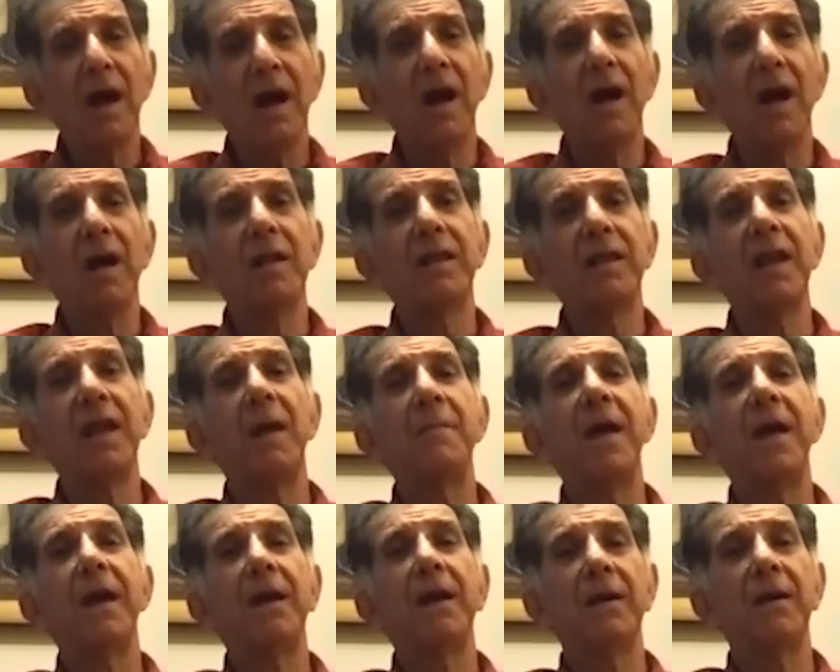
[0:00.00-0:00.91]
uh, the
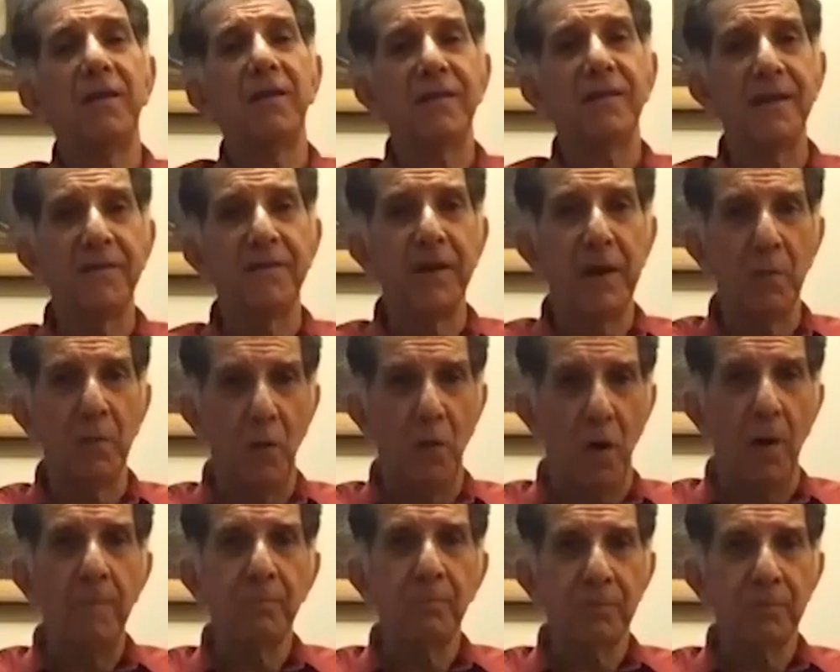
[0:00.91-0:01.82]
American Civil
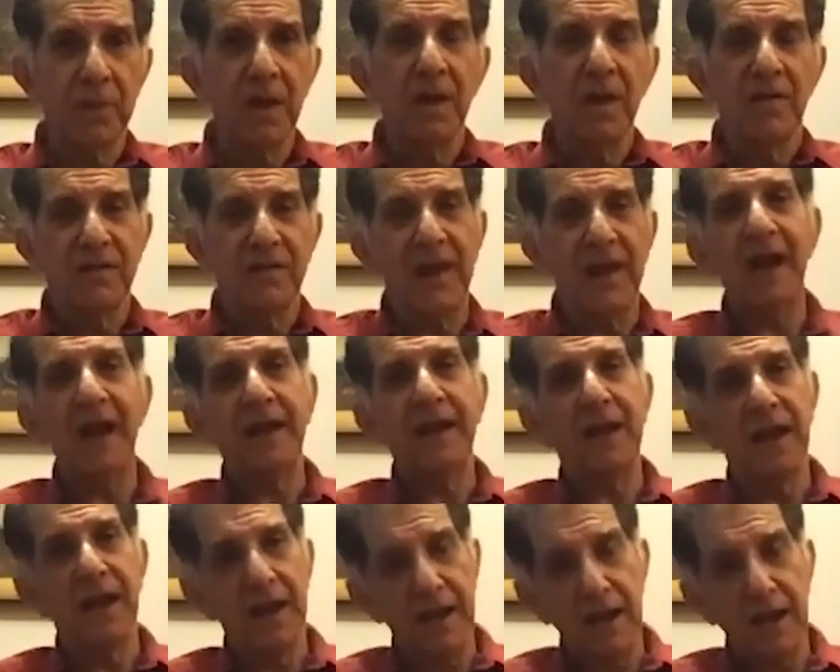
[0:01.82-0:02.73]
War,
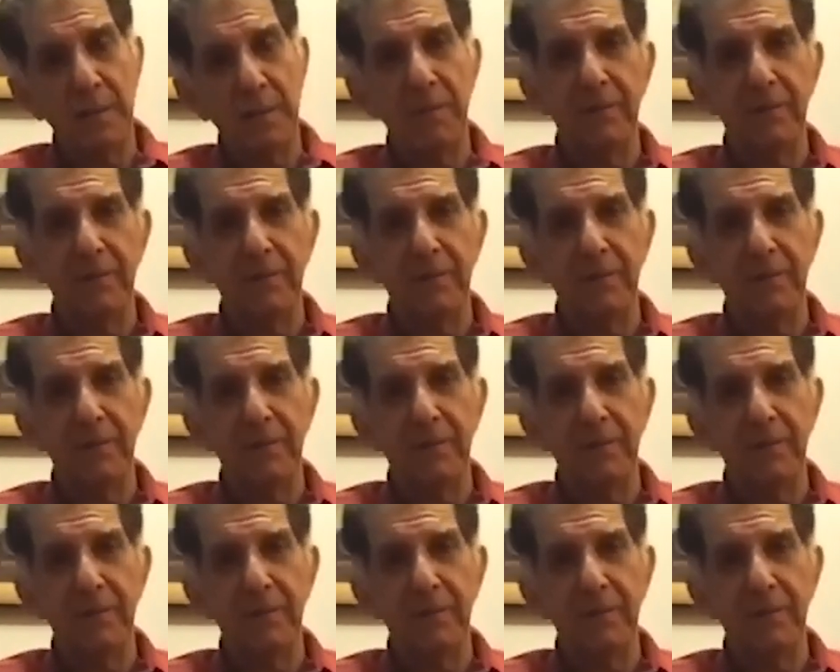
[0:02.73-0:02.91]
starting a little